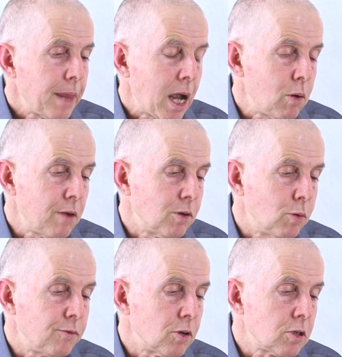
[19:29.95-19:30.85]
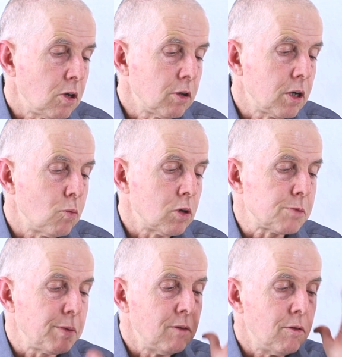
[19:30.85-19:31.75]
However, we've got to look at what's
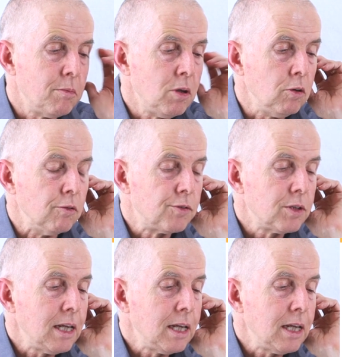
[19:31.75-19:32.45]
been removed.